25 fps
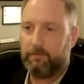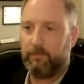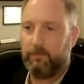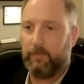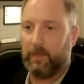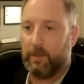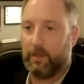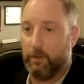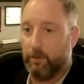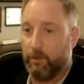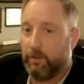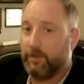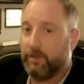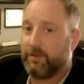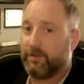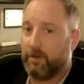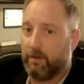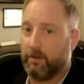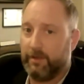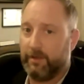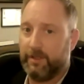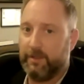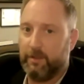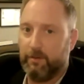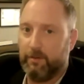you can
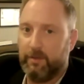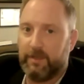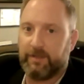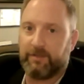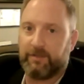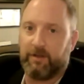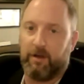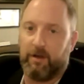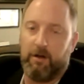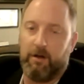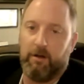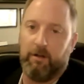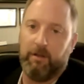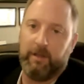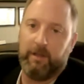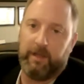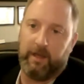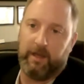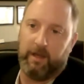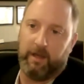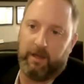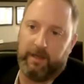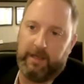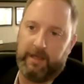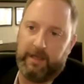certainly do this all
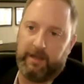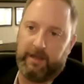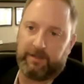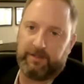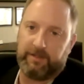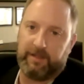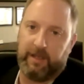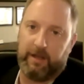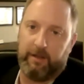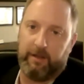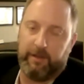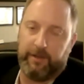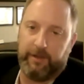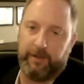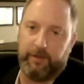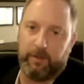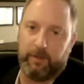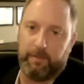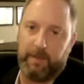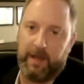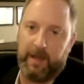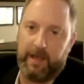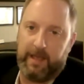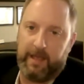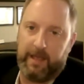in Excel and do
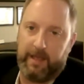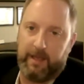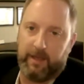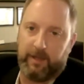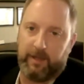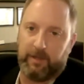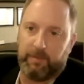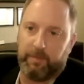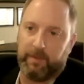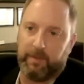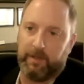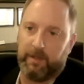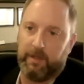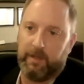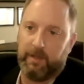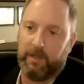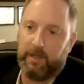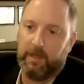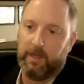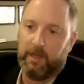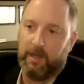it by hand, but